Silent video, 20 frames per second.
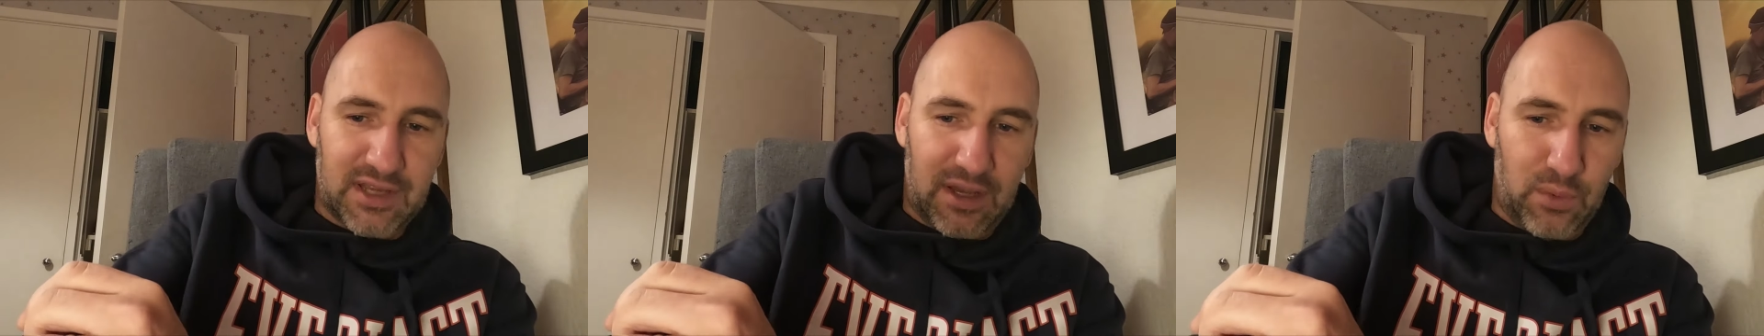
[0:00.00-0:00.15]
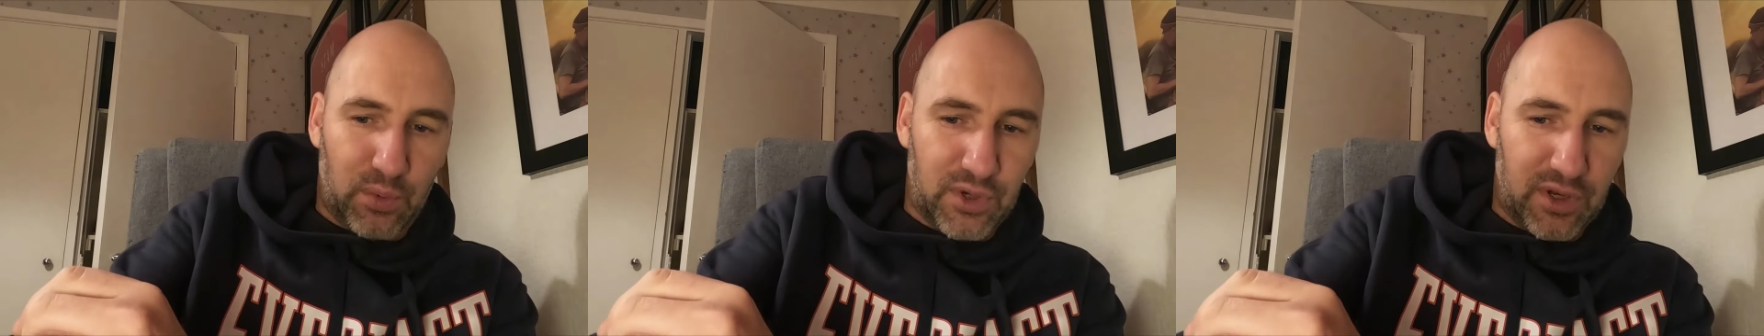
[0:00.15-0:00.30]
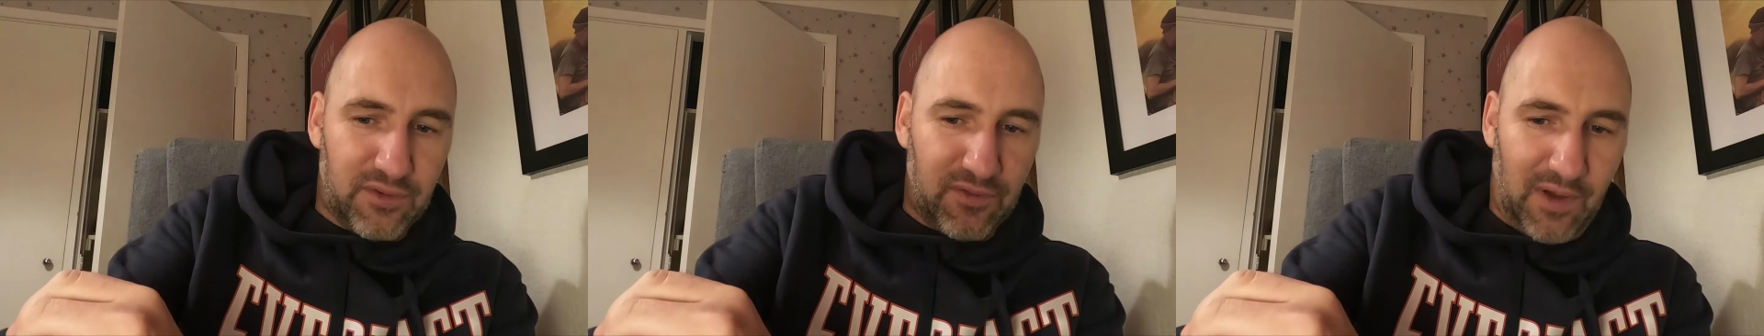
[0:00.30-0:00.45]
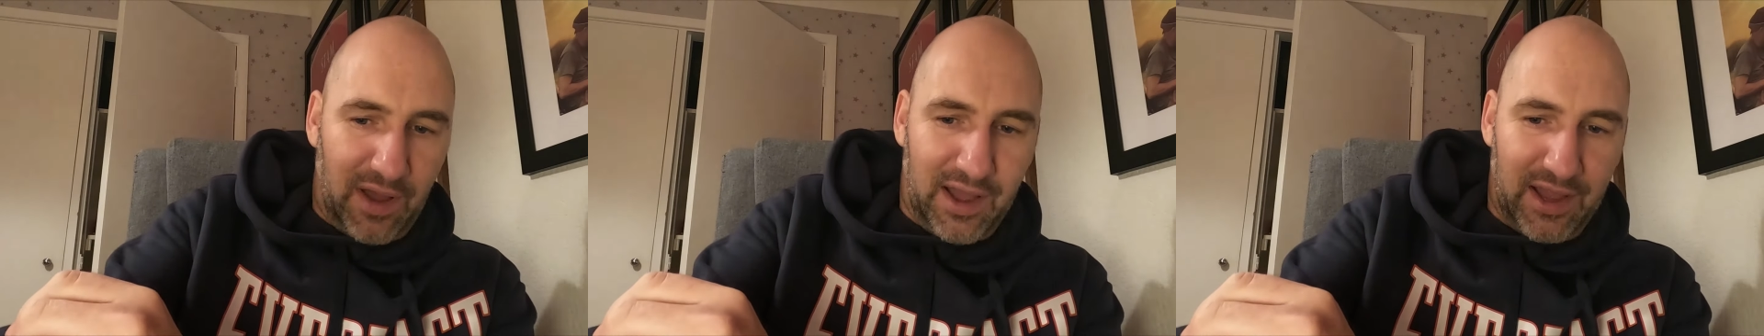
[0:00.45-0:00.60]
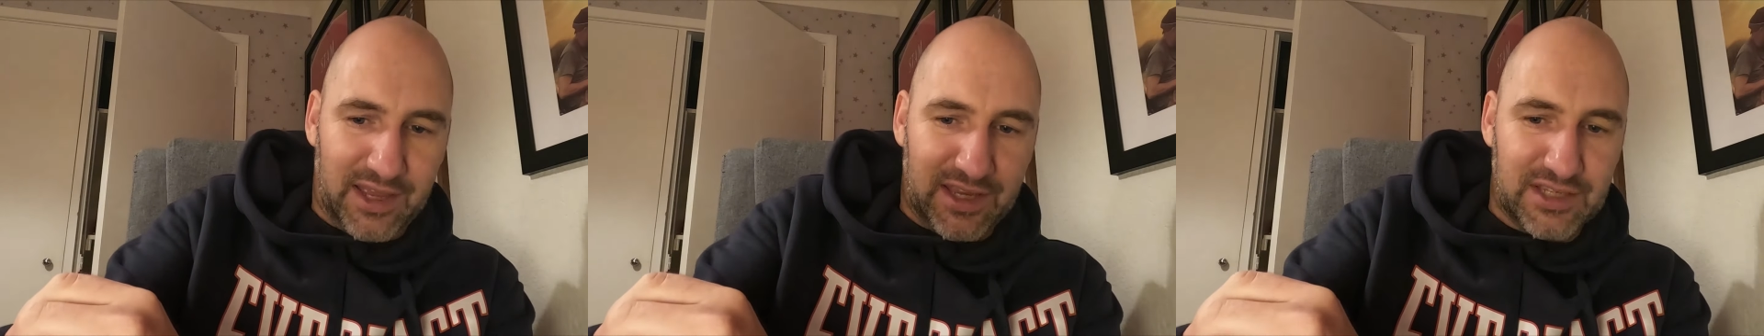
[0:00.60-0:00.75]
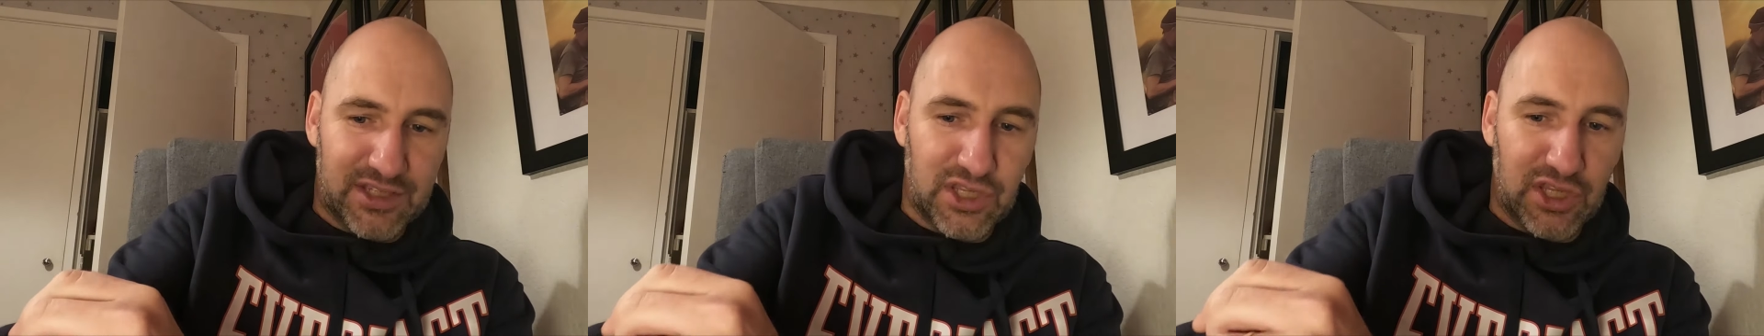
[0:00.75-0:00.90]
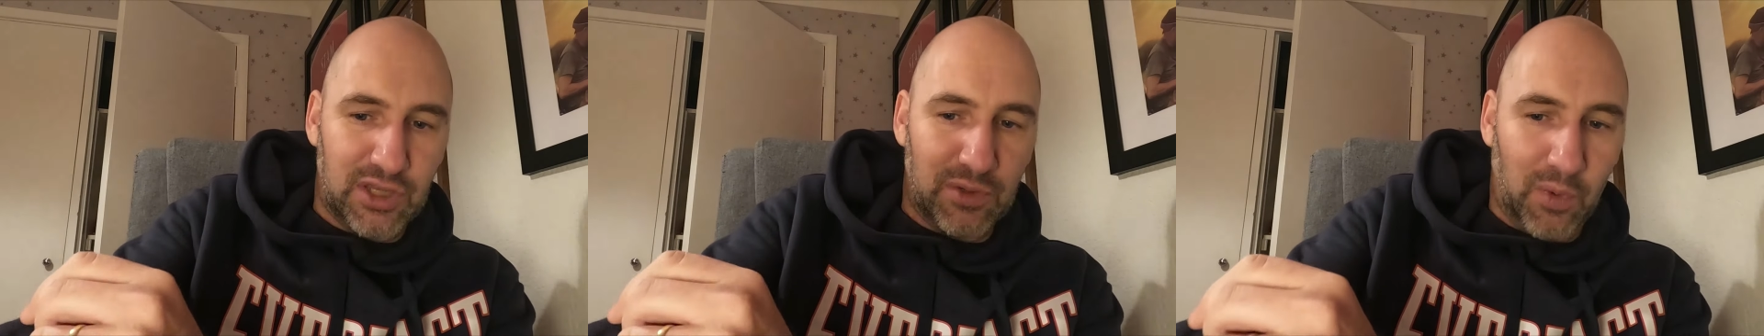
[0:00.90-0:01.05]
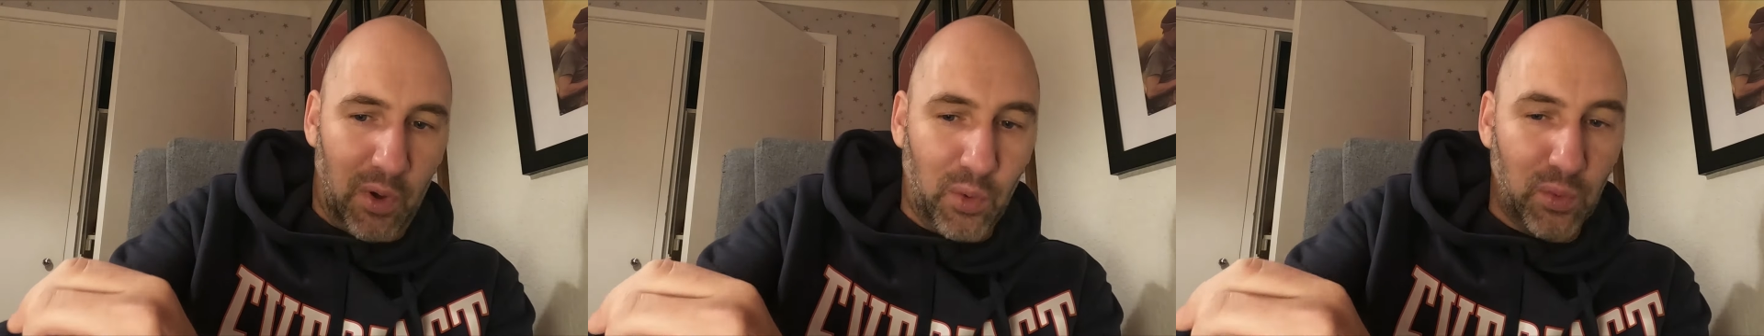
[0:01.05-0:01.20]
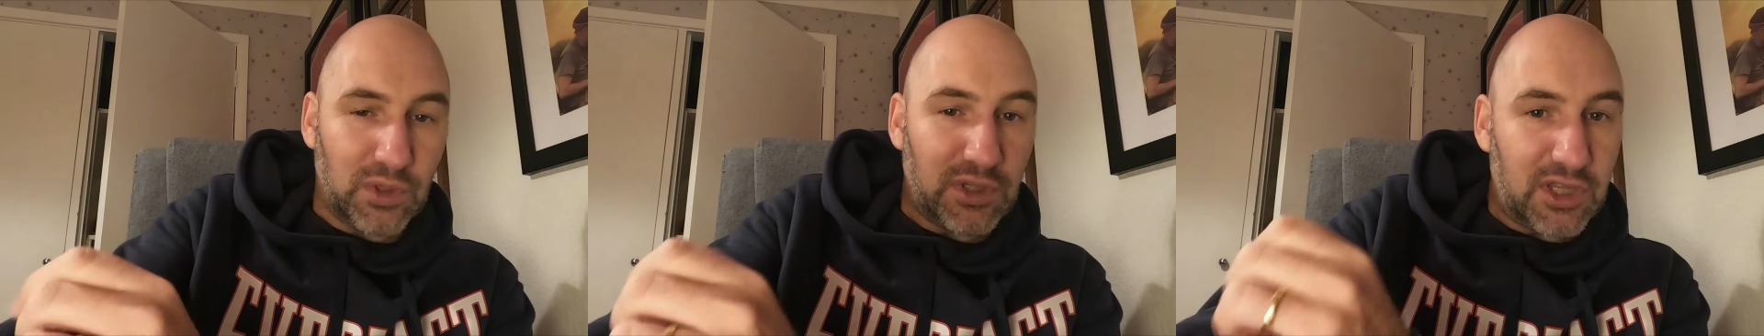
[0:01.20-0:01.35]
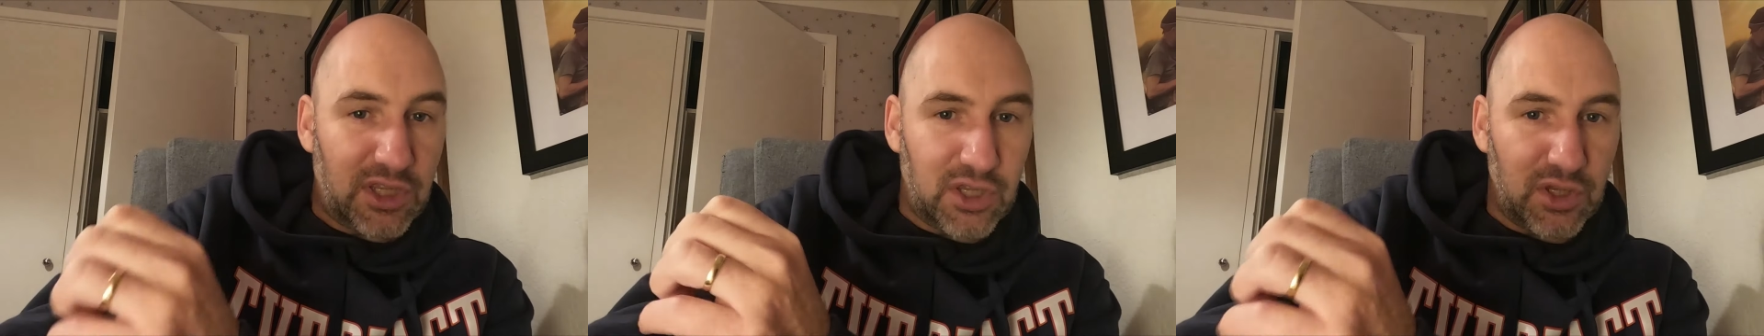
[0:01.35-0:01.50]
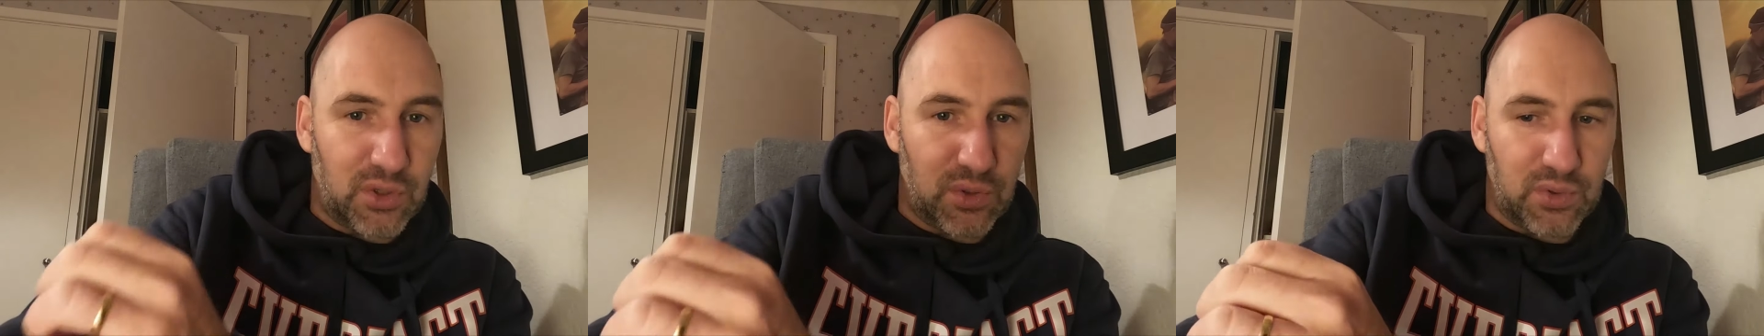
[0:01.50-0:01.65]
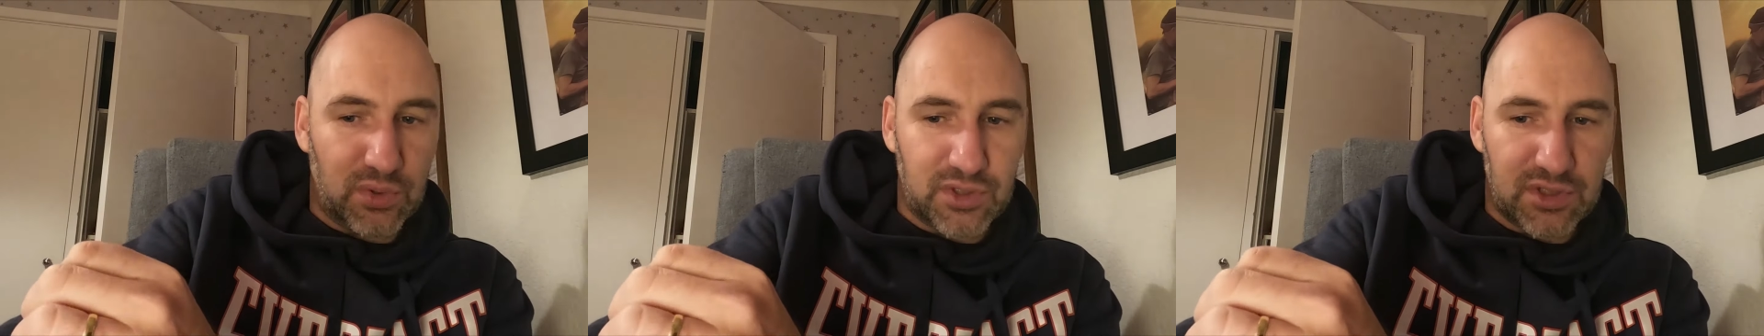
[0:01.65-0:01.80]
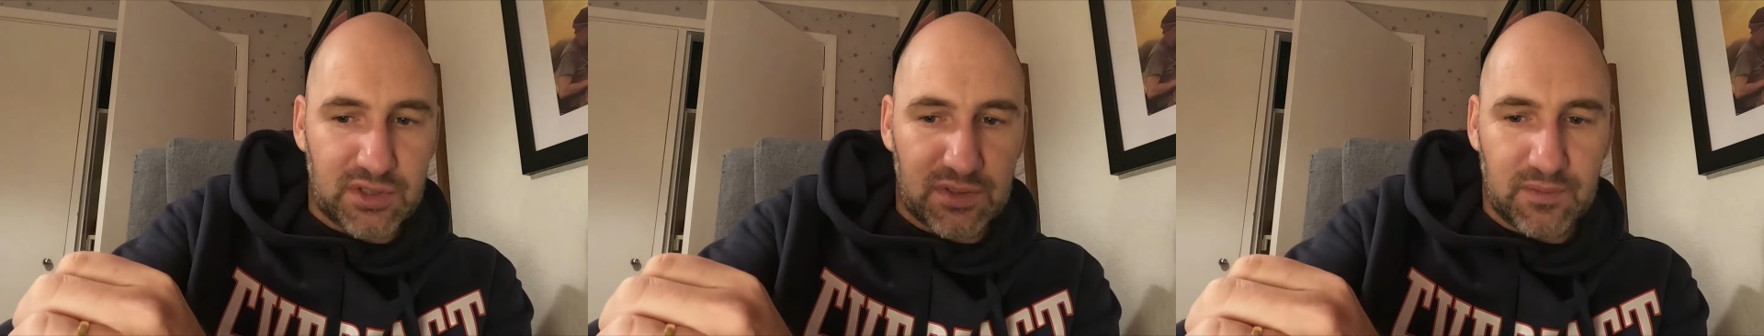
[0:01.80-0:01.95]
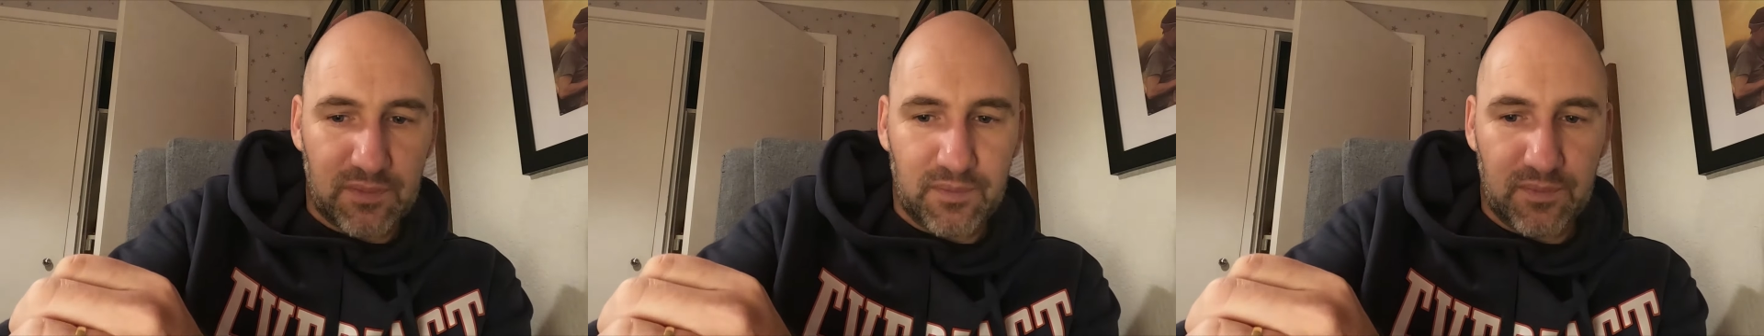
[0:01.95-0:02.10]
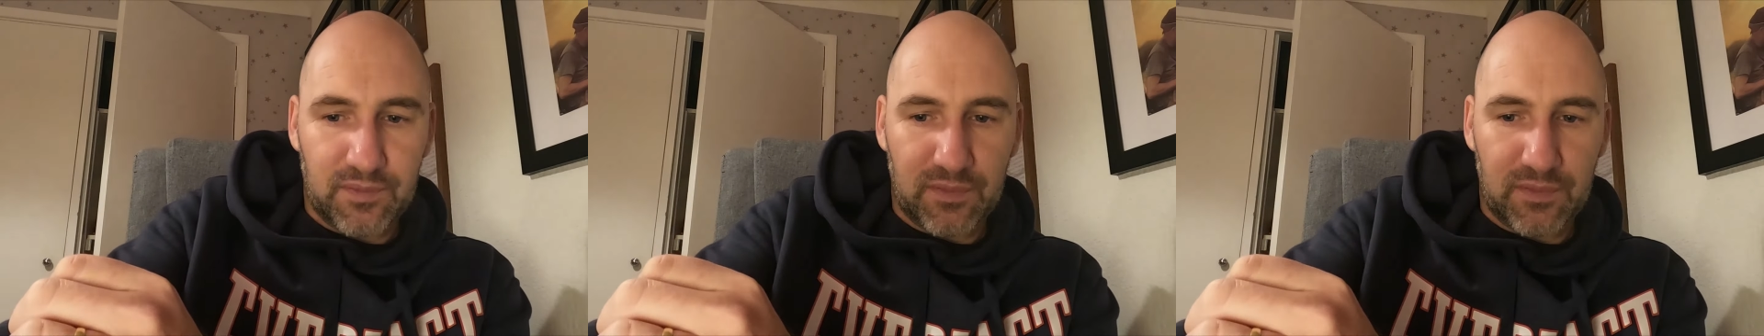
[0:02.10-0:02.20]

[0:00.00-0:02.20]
I would advise that you only use